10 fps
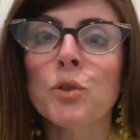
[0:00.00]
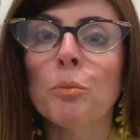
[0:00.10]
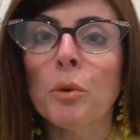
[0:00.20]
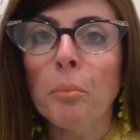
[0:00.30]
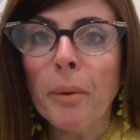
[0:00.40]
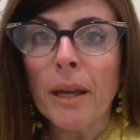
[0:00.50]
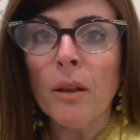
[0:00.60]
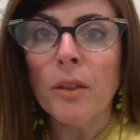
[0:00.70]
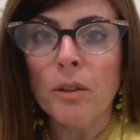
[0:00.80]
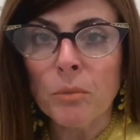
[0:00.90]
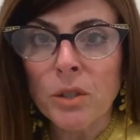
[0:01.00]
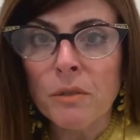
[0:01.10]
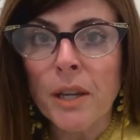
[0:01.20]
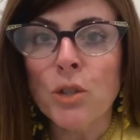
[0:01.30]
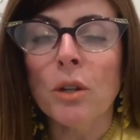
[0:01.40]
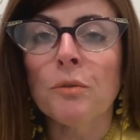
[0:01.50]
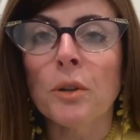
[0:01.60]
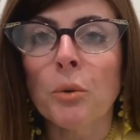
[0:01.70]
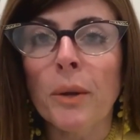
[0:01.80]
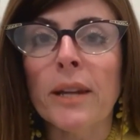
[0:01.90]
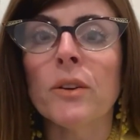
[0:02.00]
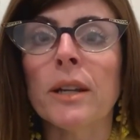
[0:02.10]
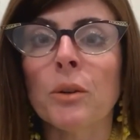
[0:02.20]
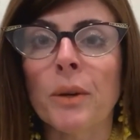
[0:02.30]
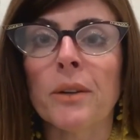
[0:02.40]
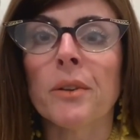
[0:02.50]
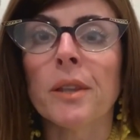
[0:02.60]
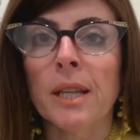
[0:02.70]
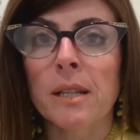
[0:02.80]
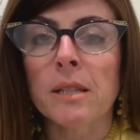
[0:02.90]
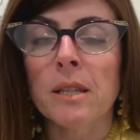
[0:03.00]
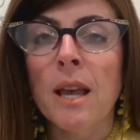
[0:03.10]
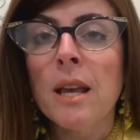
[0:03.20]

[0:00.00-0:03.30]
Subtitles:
to propel their motivation for greater and greater things.